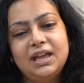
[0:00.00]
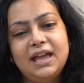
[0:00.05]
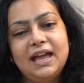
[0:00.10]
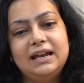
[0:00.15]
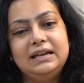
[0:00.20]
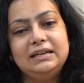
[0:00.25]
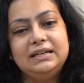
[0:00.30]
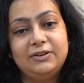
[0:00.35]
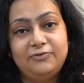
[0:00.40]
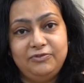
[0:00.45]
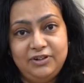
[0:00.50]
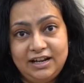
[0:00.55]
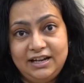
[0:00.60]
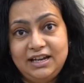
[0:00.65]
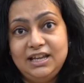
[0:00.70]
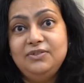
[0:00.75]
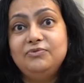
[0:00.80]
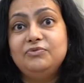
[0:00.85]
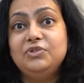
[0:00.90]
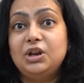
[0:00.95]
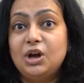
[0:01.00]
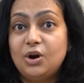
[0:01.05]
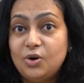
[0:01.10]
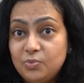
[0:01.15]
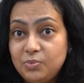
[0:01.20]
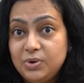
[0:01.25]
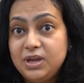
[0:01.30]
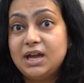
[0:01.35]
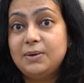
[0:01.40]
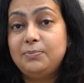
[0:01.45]
And definitely
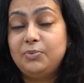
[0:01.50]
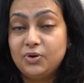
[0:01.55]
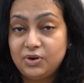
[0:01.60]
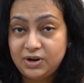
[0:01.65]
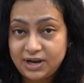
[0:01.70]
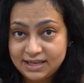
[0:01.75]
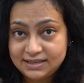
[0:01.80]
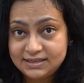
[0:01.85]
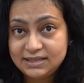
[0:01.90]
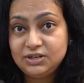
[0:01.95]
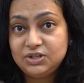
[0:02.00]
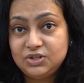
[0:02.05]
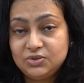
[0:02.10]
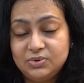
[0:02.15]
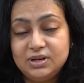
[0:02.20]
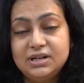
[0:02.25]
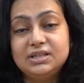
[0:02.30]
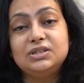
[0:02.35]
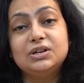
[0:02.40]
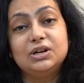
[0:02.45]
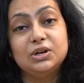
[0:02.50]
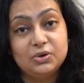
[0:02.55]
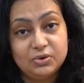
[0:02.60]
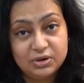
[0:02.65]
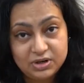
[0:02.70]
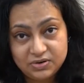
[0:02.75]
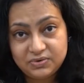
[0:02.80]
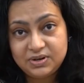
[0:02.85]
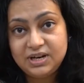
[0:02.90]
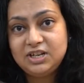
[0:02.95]
now we are progressing towards a
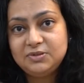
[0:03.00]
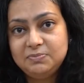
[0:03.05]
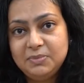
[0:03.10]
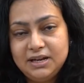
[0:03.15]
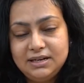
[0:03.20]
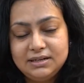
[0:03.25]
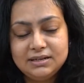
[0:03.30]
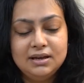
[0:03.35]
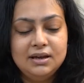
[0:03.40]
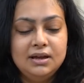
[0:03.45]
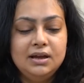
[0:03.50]
good treatment.